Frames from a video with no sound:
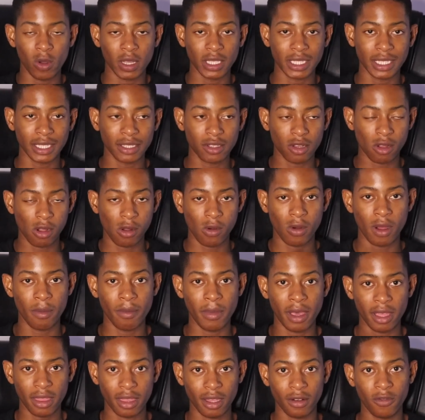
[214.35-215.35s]
It's a slower
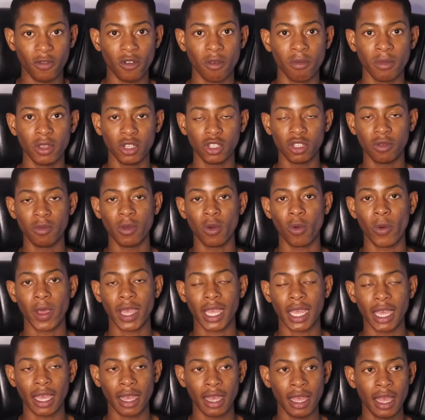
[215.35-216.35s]
method for me to be
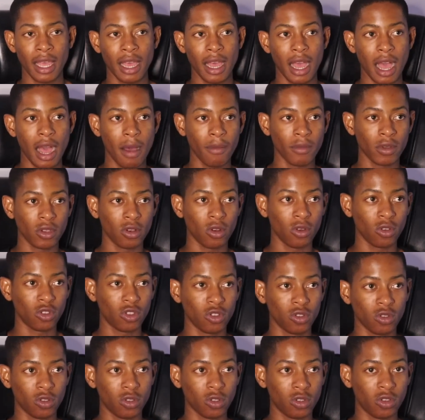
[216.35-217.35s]
working
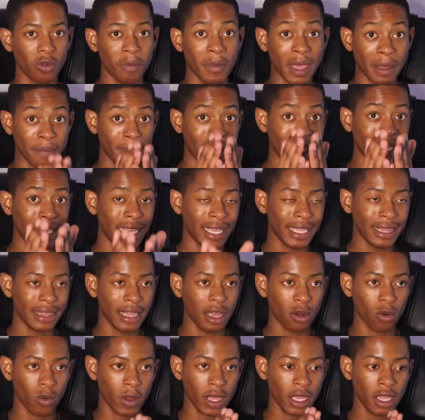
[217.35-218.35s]
to make money in
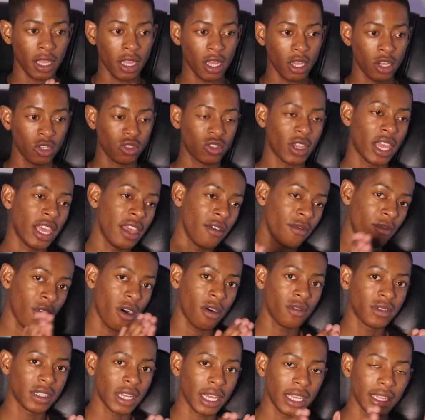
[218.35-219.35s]
that way. So I
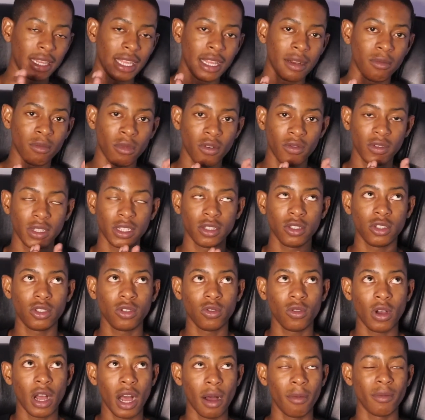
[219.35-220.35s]
evolved. I then moved
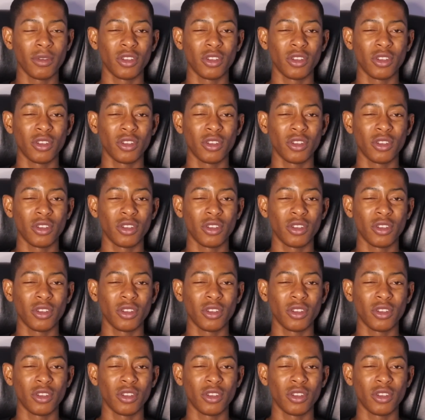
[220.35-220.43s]
into